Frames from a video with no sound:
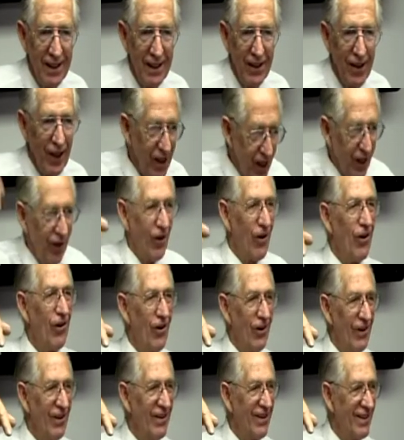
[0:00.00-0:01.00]
The
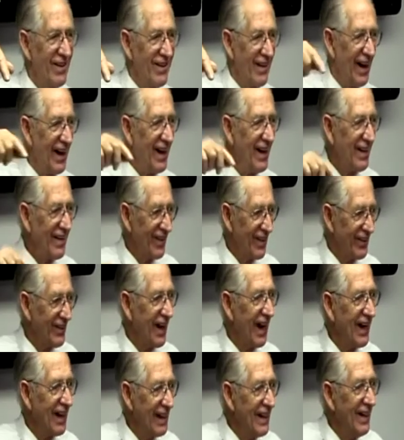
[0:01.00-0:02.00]
Lord, right?
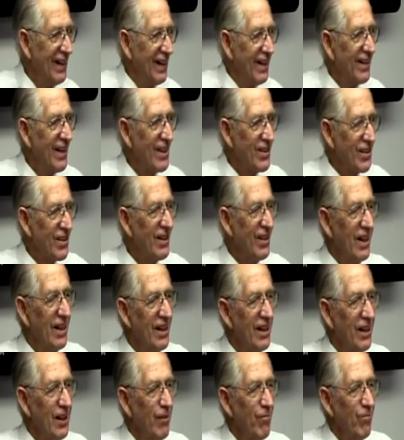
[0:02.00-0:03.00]
Okay, that's good.
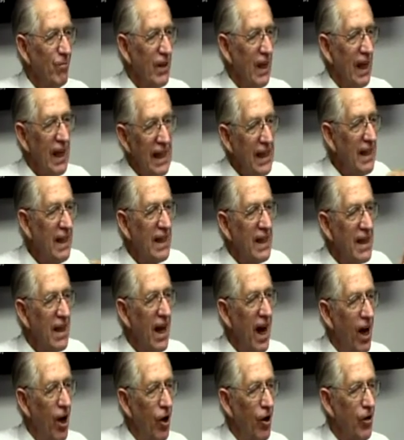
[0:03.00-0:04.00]
He didn't
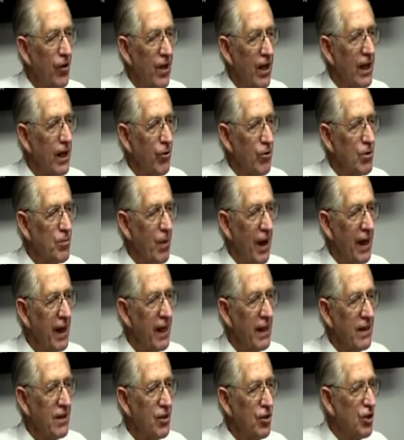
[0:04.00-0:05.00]
know that he was
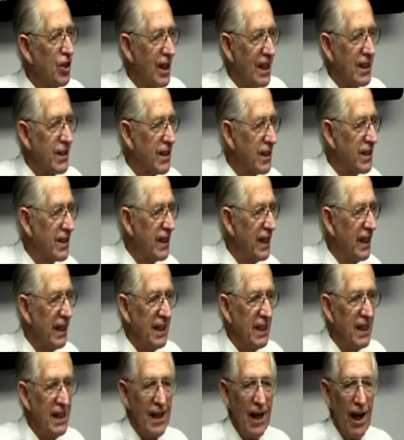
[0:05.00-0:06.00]
praying to Jesus, and he
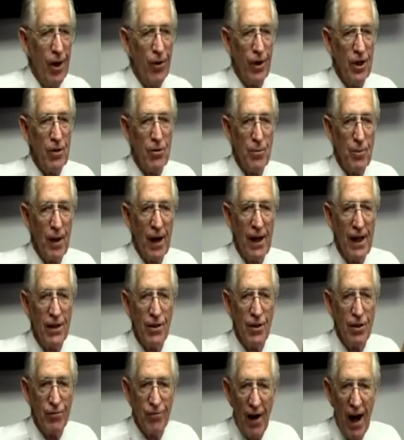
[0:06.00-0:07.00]
didn't know he was praying
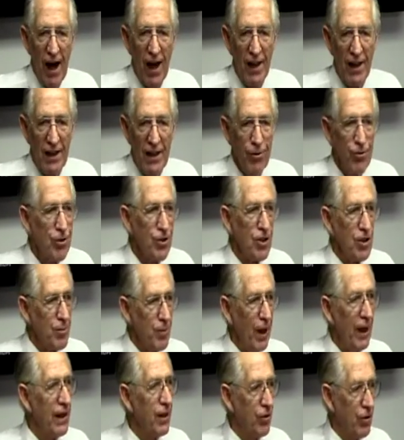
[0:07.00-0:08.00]
to the Father. He was just
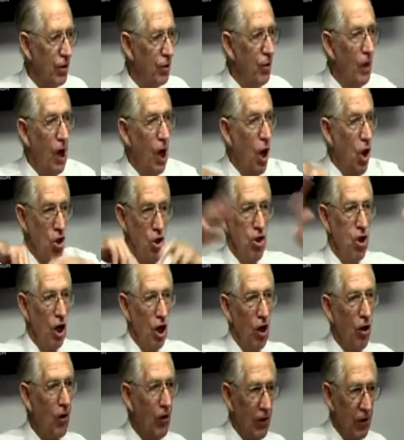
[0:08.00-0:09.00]
praying to the
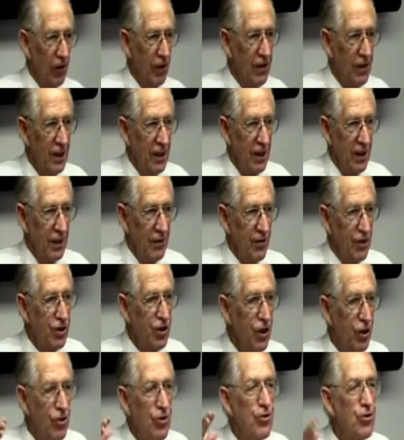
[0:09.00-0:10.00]
Lord. The
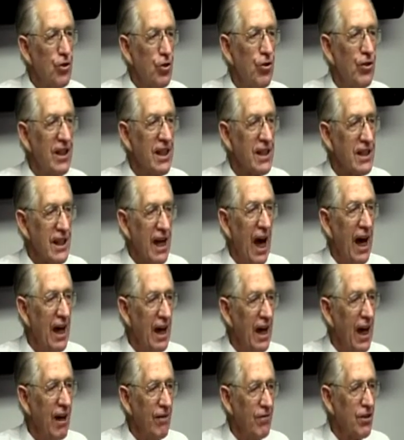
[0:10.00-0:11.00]
Jews to this day
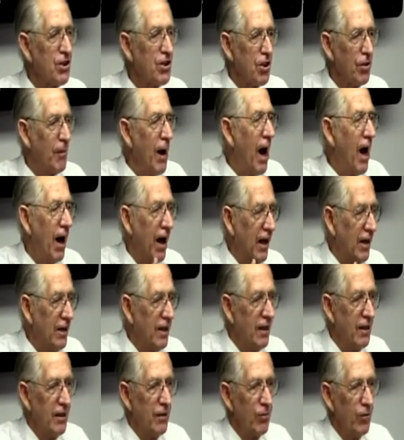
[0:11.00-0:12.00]
have the Shema,
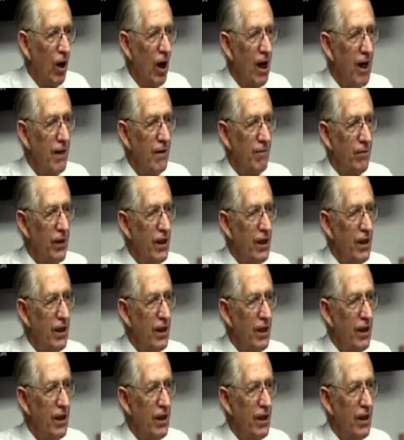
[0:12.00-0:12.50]
right?